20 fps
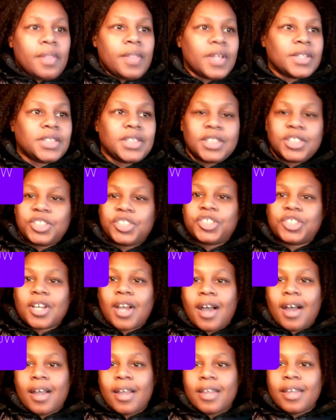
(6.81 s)
This is
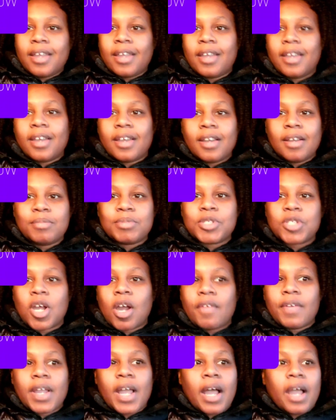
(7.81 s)
Ja here. I'm
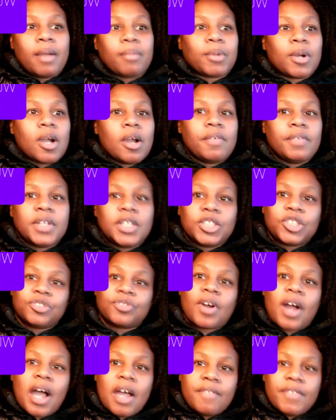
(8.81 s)
sorry, I am currently
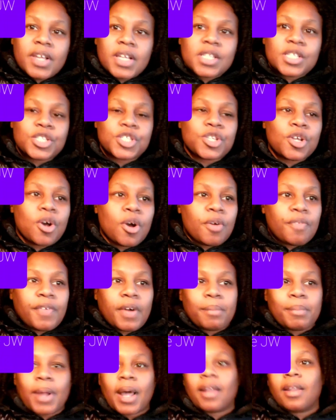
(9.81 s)
driving, so
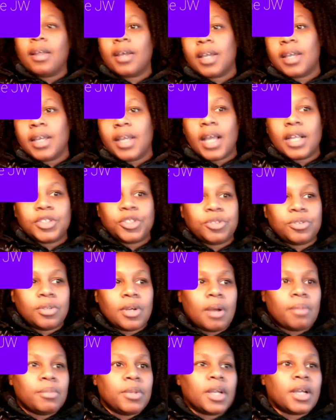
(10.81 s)
if I'm not looking at
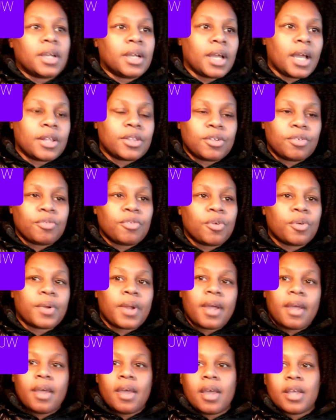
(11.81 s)
you, I'm looking at the
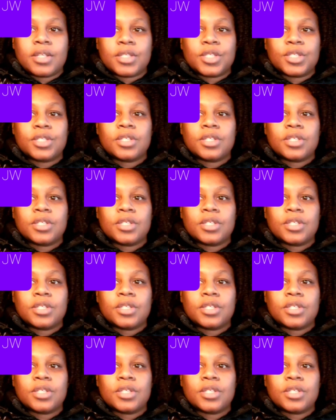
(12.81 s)
road ahead.